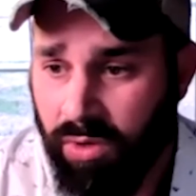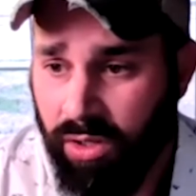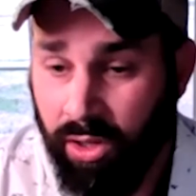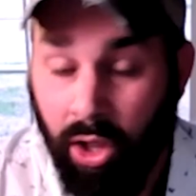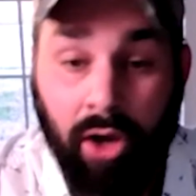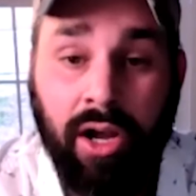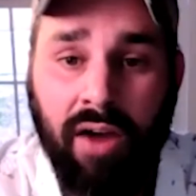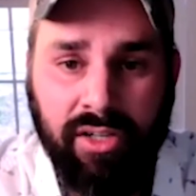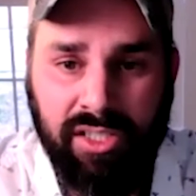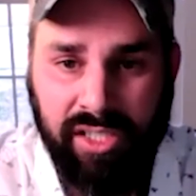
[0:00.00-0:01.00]
long
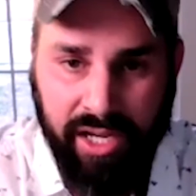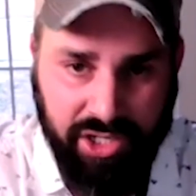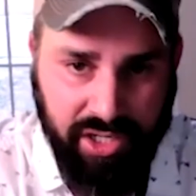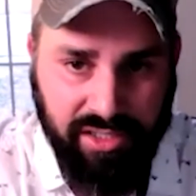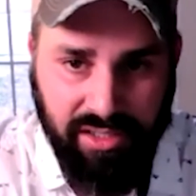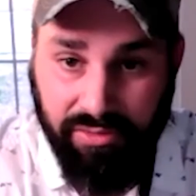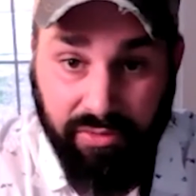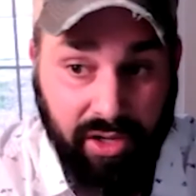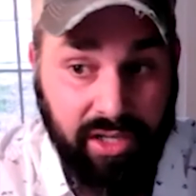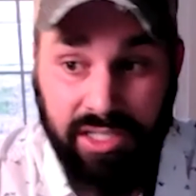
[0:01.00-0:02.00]
conversations of
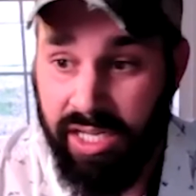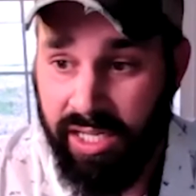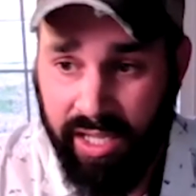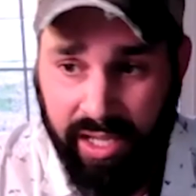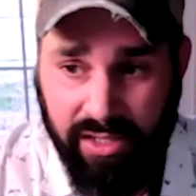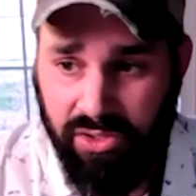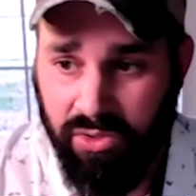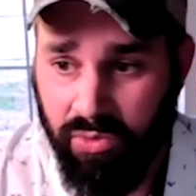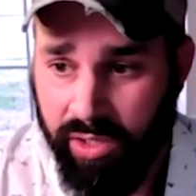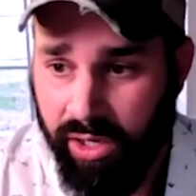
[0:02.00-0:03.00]
digging
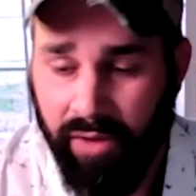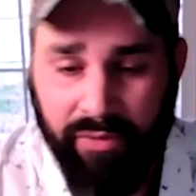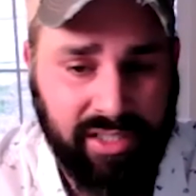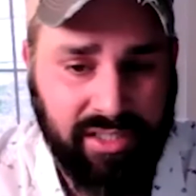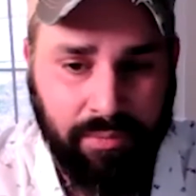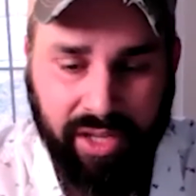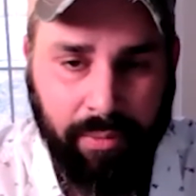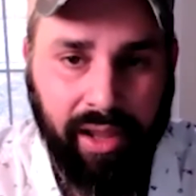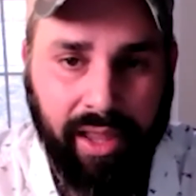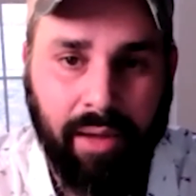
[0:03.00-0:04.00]
into, if it's something
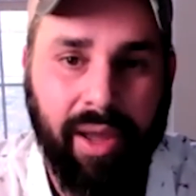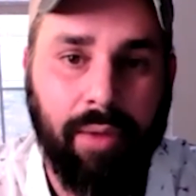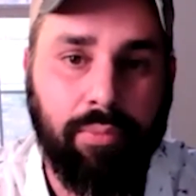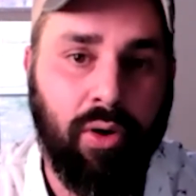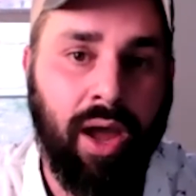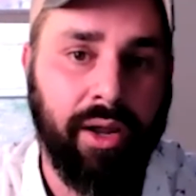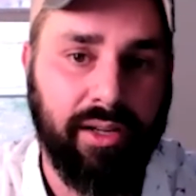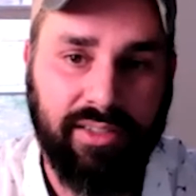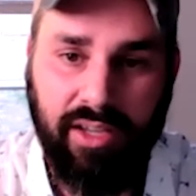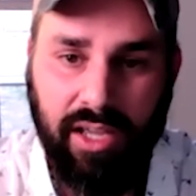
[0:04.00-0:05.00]
about a
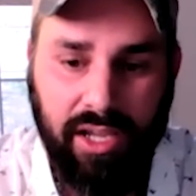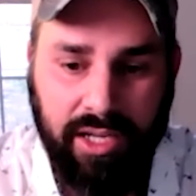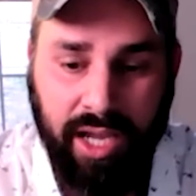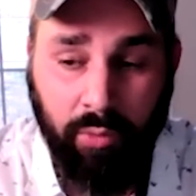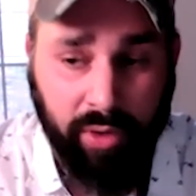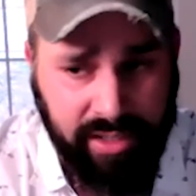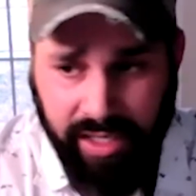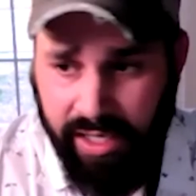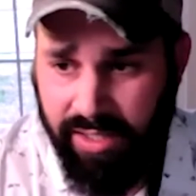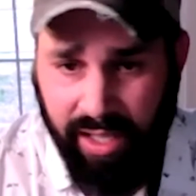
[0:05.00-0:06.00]
product, you got to really dig
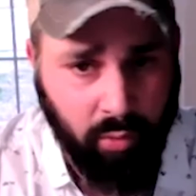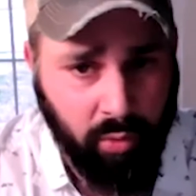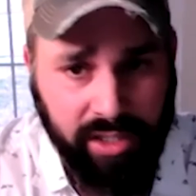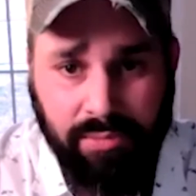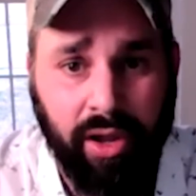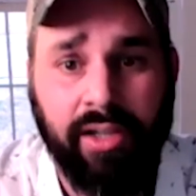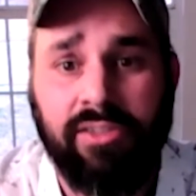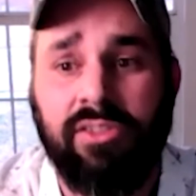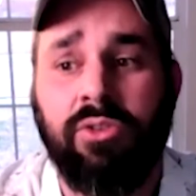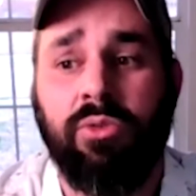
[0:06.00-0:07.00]
into like, what does the product
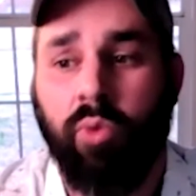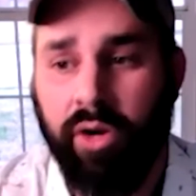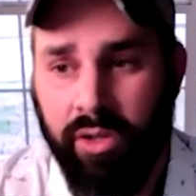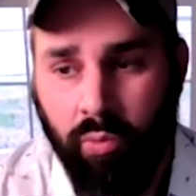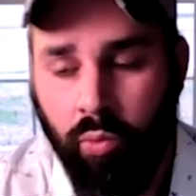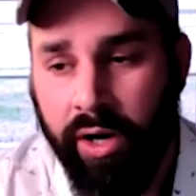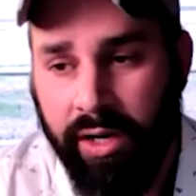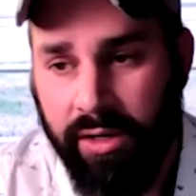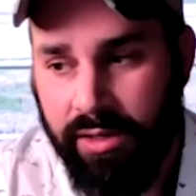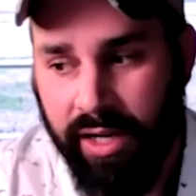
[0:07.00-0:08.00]
do? What
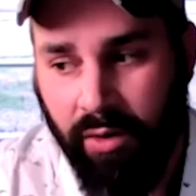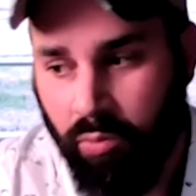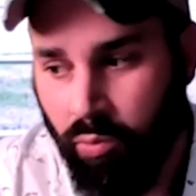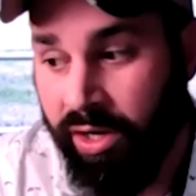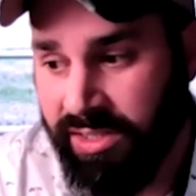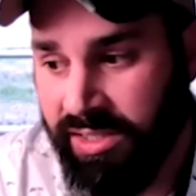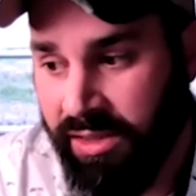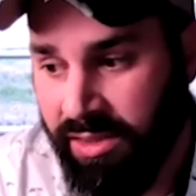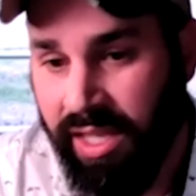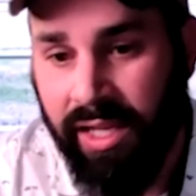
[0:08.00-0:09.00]
is the
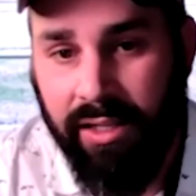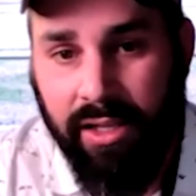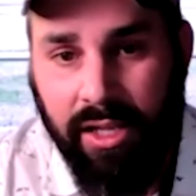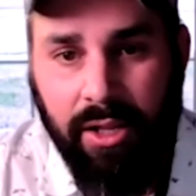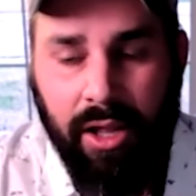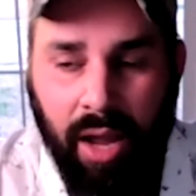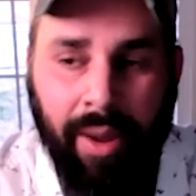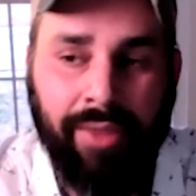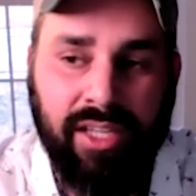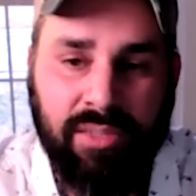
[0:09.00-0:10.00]
thing
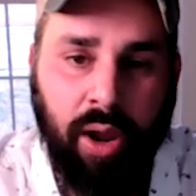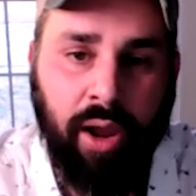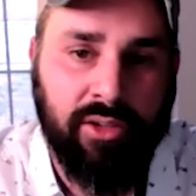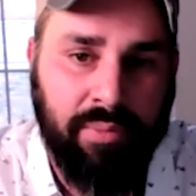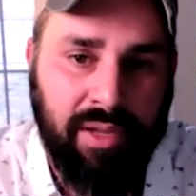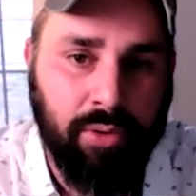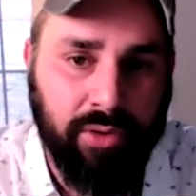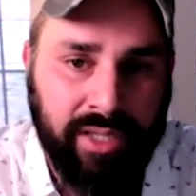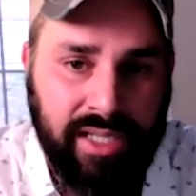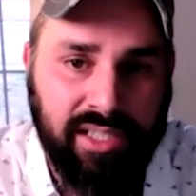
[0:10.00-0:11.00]
about this product that people
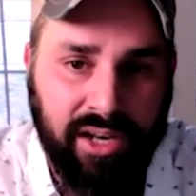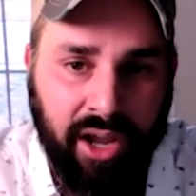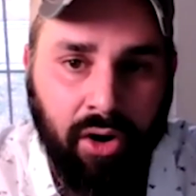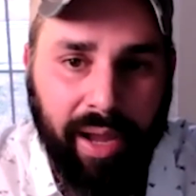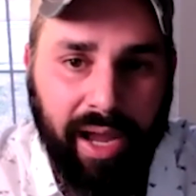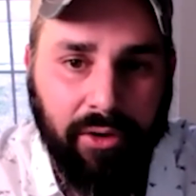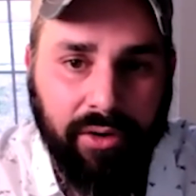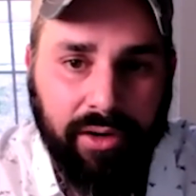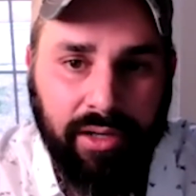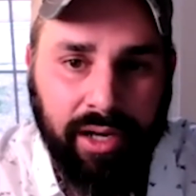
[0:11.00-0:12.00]
need to know about,
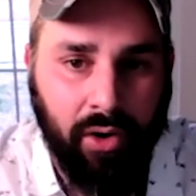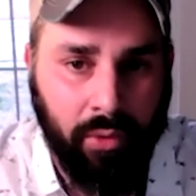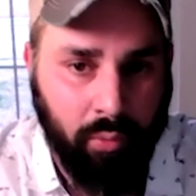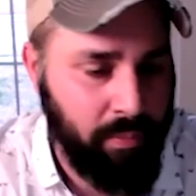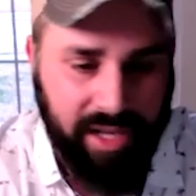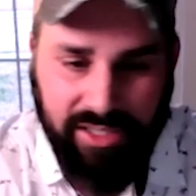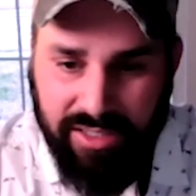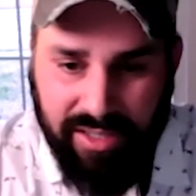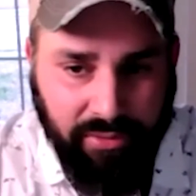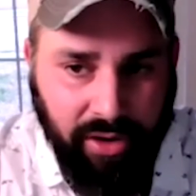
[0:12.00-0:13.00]
and what makes it
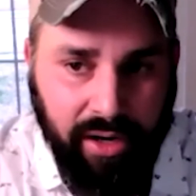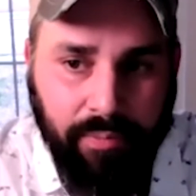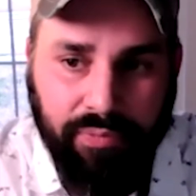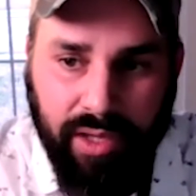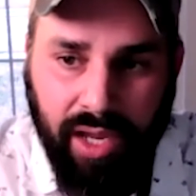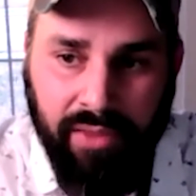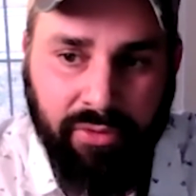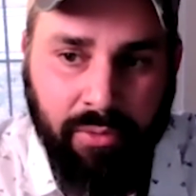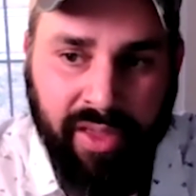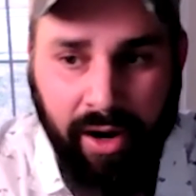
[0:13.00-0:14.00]
different. And
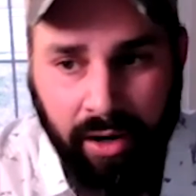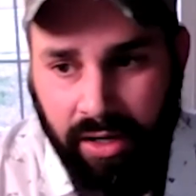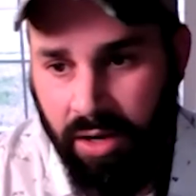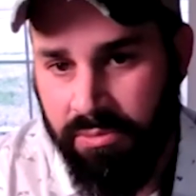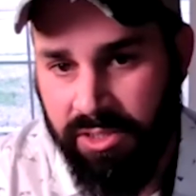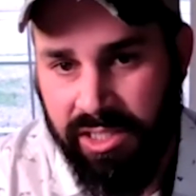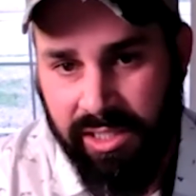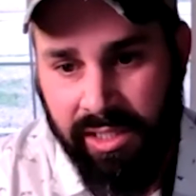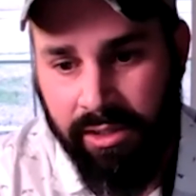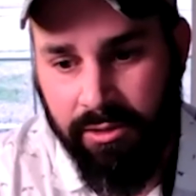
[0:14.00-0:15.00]
from there comes these
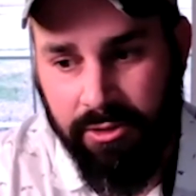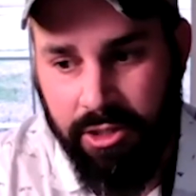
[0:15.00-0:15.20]
little